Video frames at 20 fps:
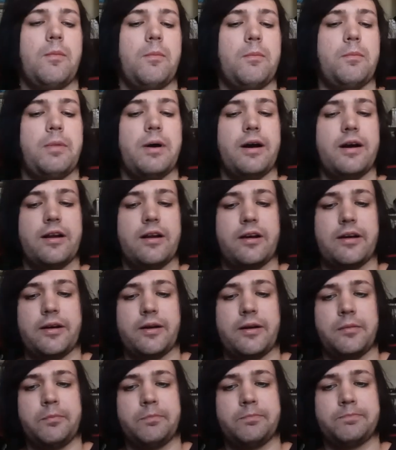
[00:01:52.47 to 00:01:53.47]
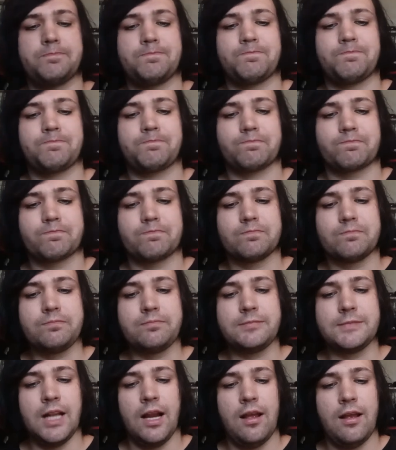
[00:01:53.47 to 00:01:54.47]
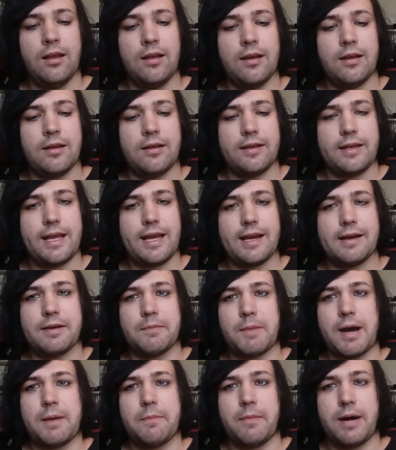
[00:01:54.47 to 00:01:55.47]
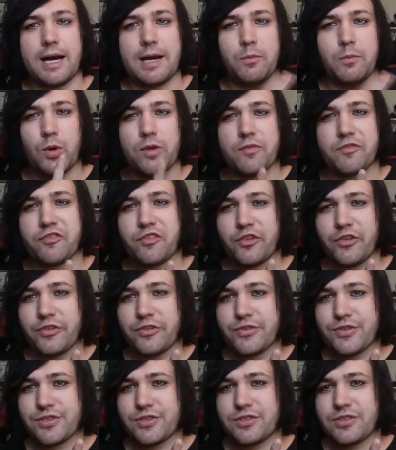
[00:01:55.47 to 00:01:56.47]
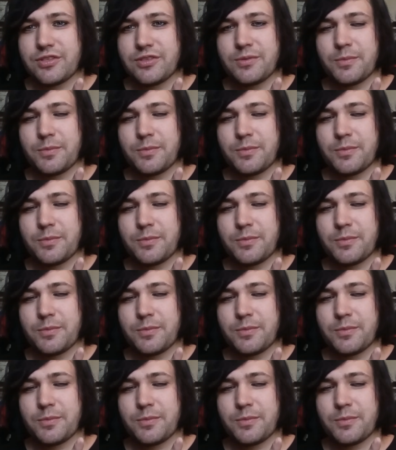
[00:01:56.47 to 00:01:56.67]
But um, yeah, my mom went first.